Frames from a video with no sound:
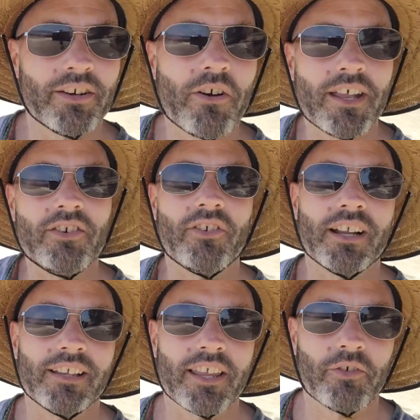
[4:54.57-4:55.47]
not
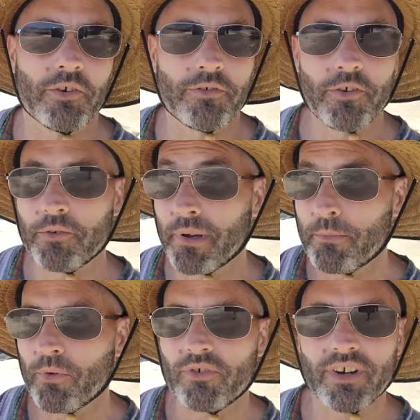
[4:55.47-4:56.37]
indirectly through food,
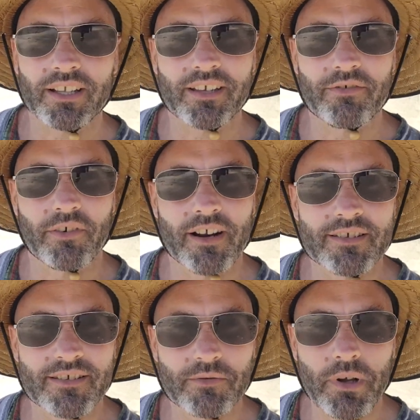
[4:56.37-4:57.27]
but more directly for
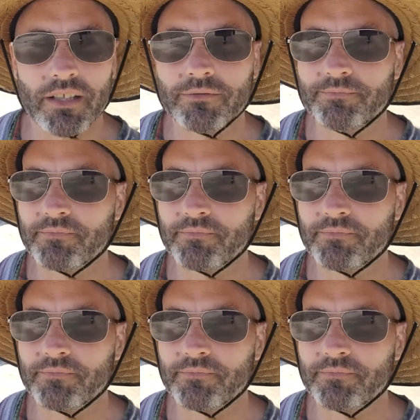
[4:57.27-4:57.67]
us as well.